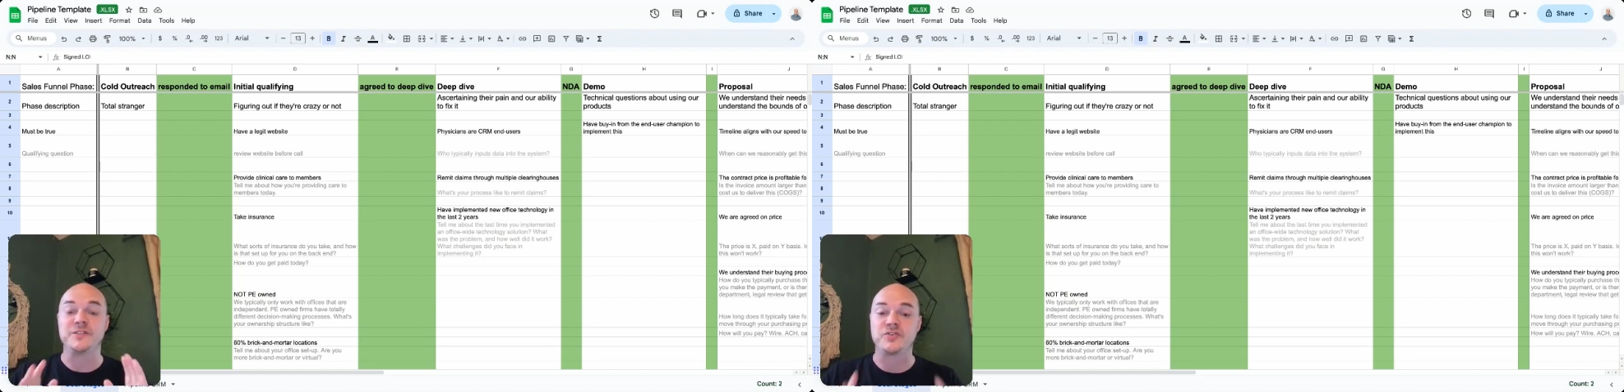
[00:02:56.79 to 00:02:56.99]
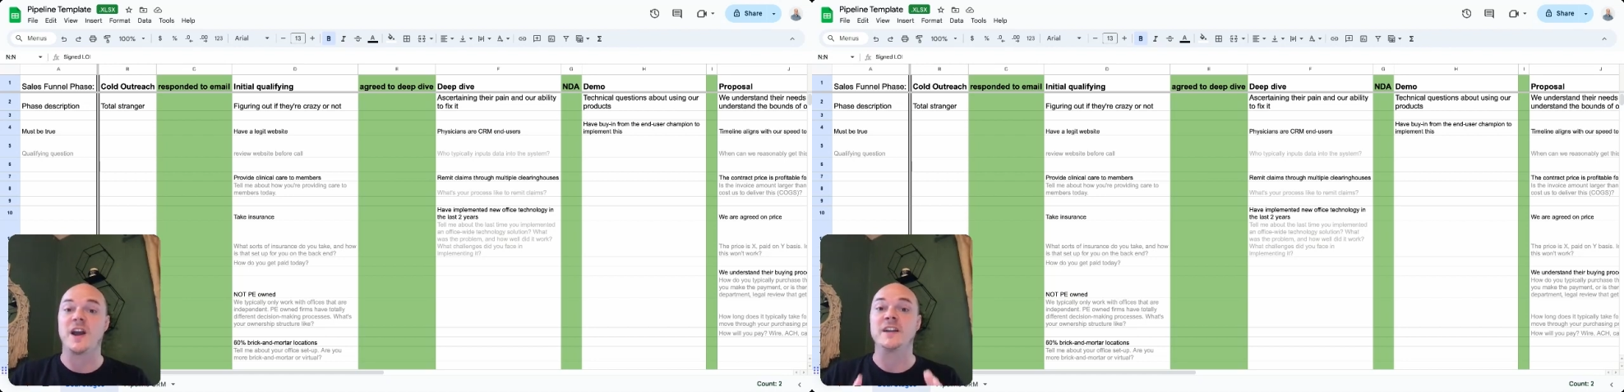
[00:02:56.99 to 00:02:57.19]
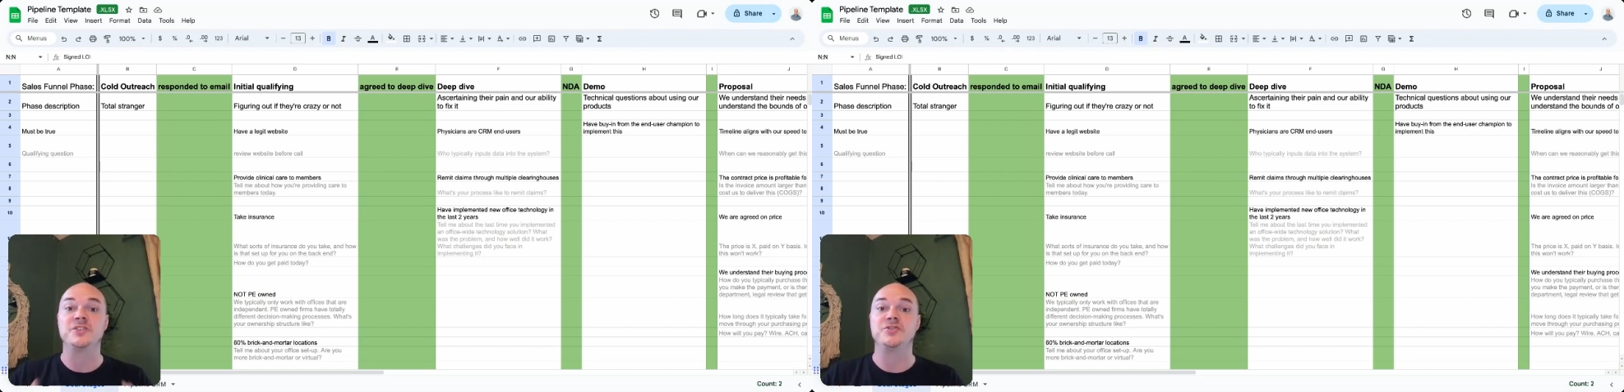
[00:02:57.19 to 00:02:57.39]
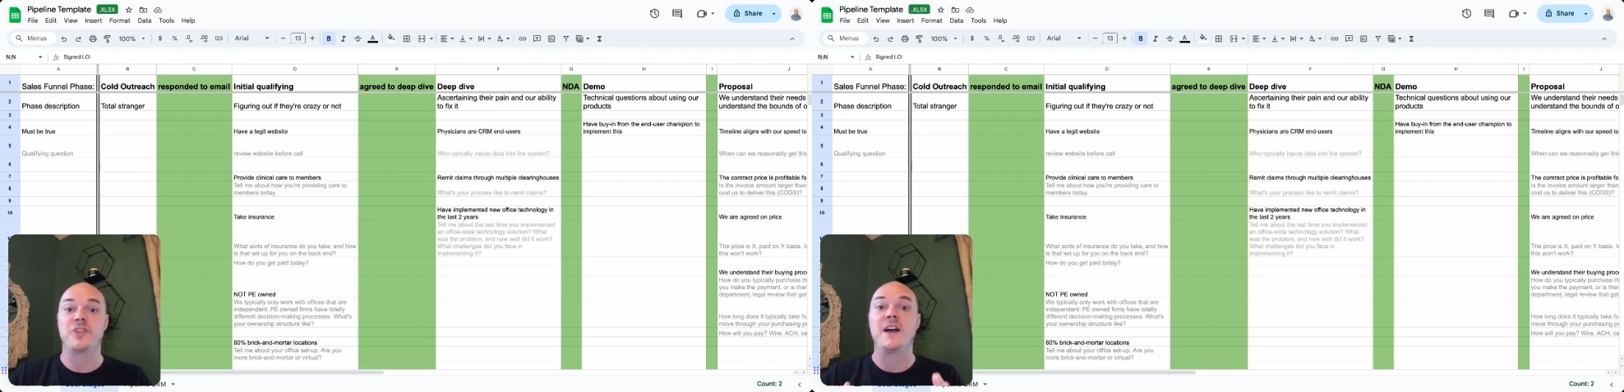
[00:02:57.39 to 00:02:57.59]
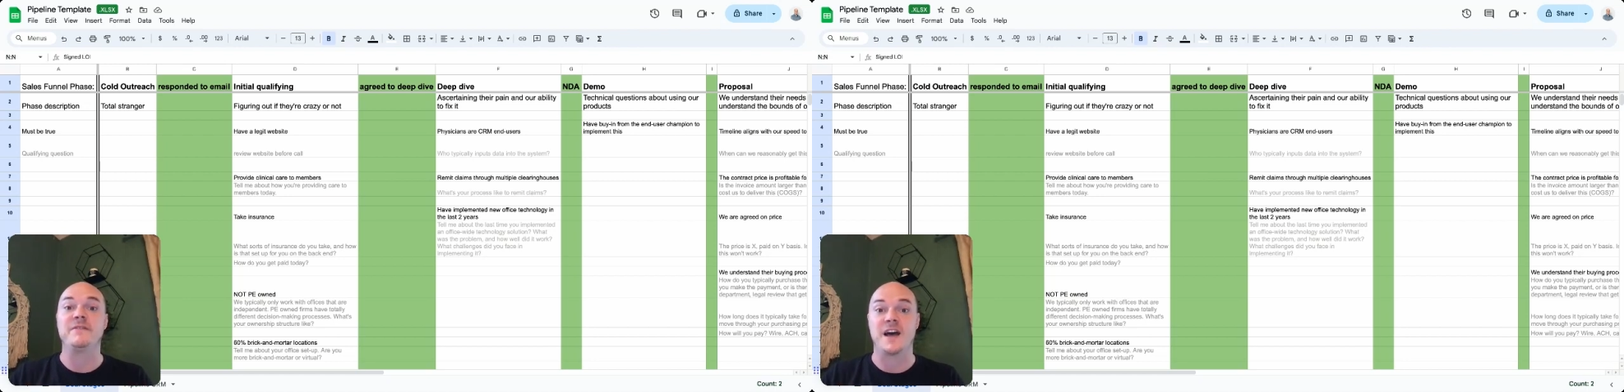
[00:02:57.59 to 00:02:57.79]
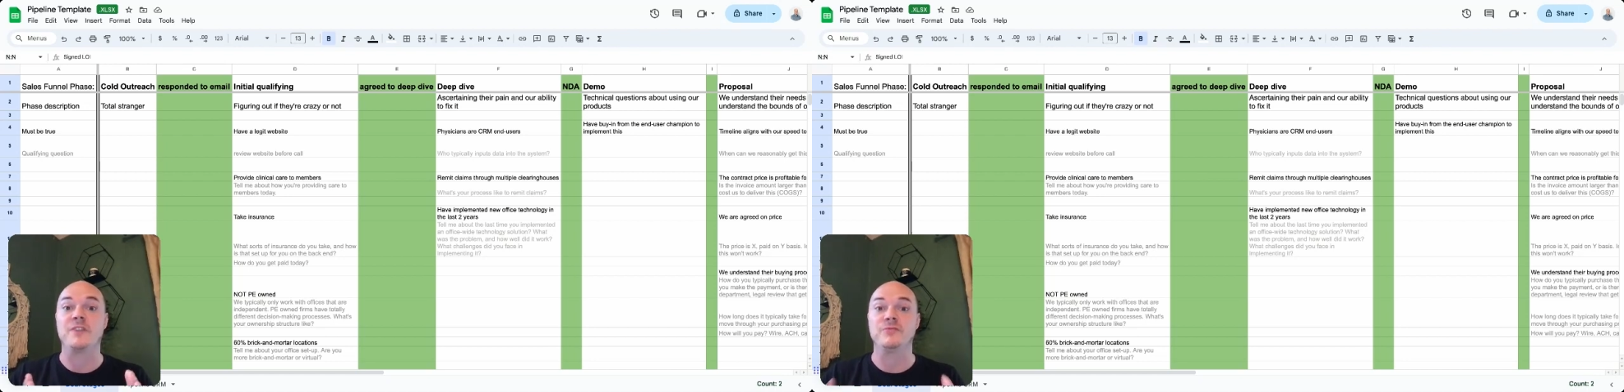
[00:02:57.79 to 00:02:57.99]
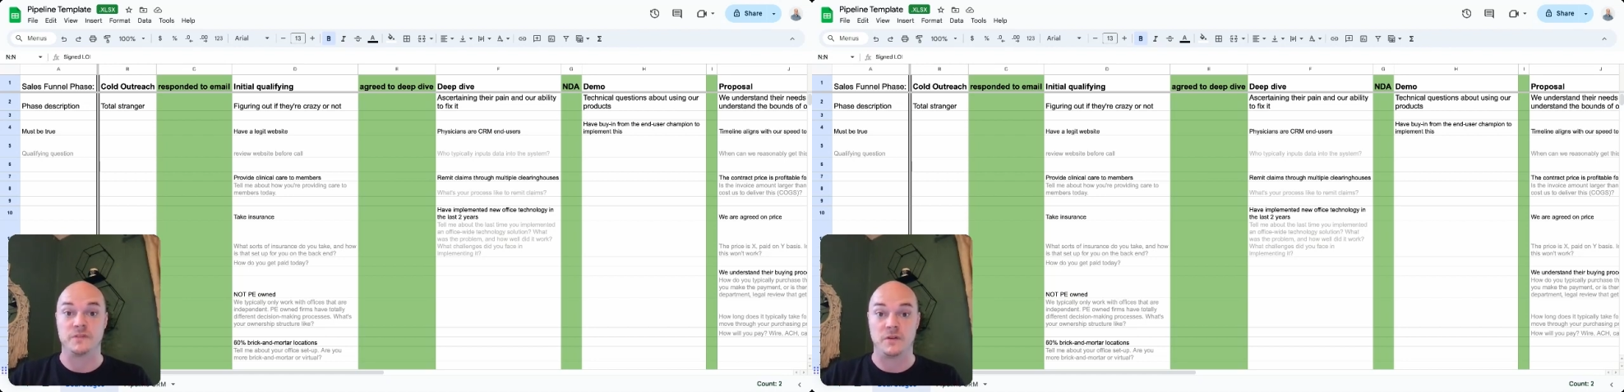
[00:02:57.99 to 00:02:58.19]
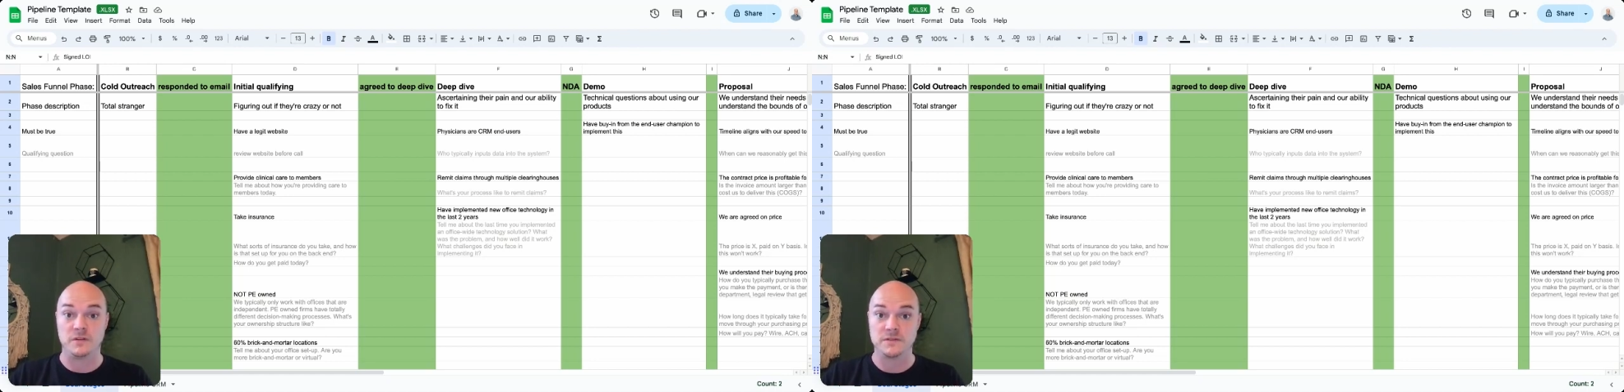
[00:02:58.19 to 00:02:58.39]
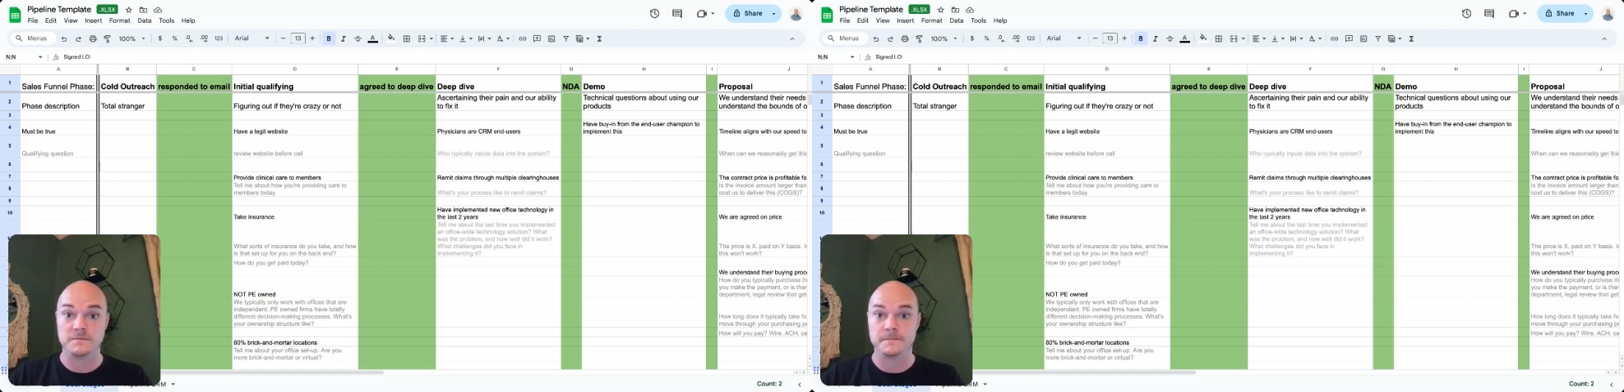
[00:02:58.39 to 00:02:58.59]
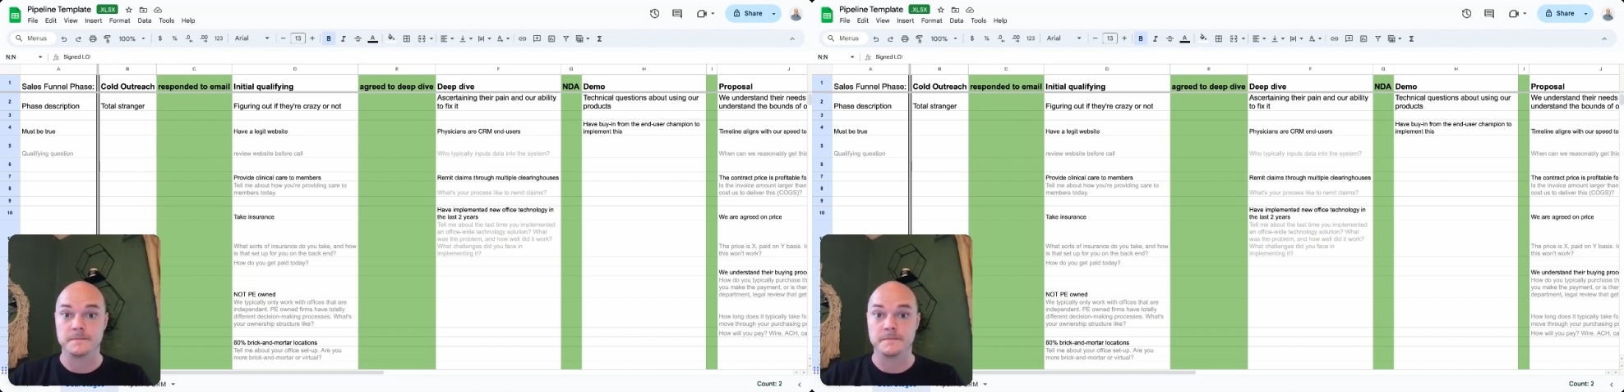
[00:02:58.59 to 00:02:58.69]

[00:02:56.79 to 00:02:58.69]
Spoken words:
is trying to drive that result.